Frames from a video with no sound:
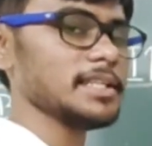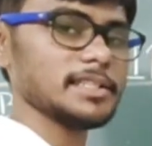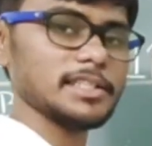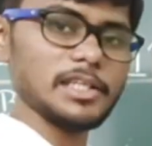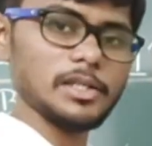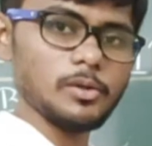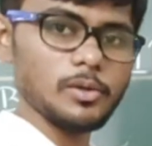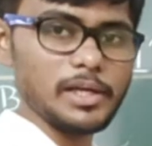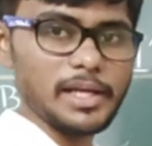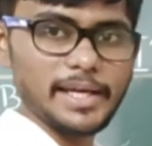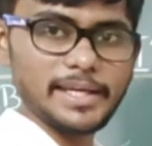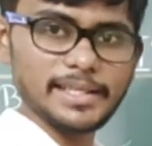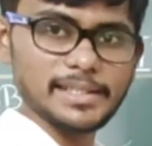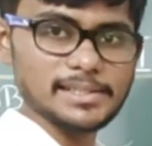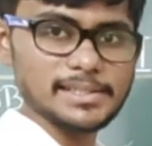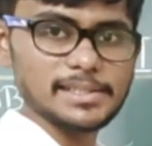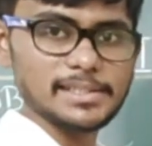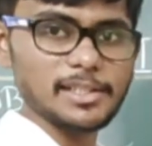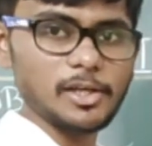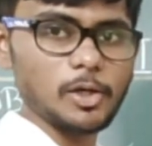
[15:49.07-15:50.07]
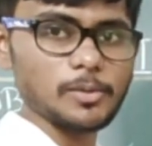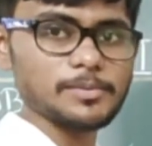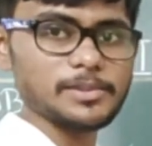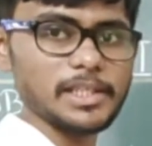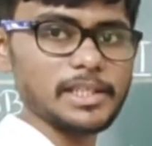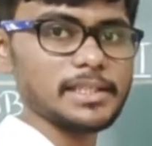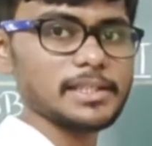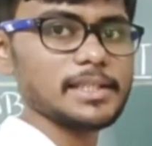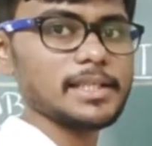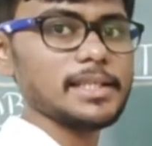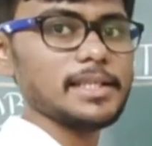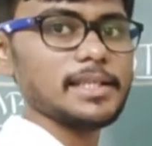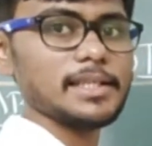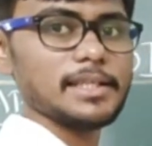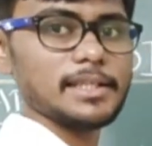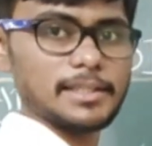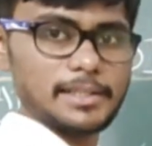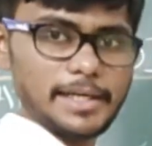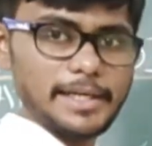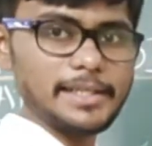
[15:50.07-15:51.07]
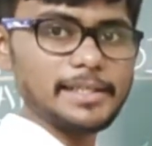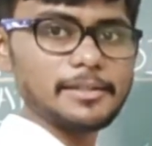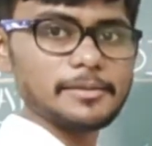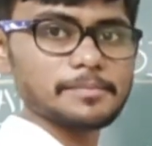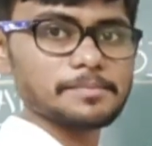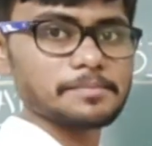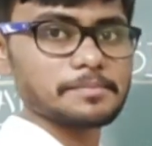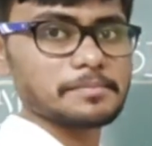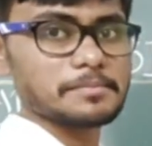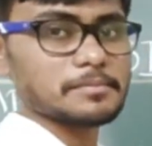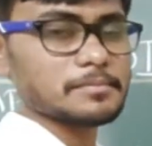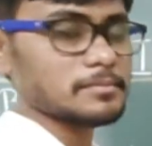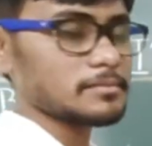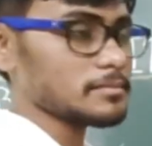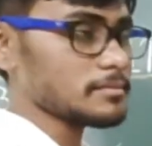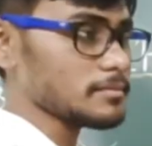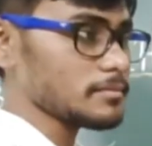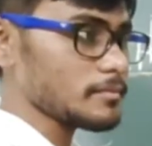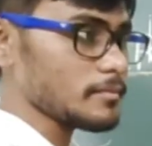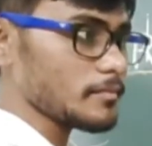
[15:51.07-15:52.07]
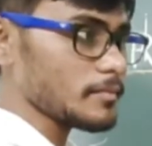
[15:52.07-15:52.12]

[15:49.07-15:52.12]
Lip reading: Then only I can see the object, right?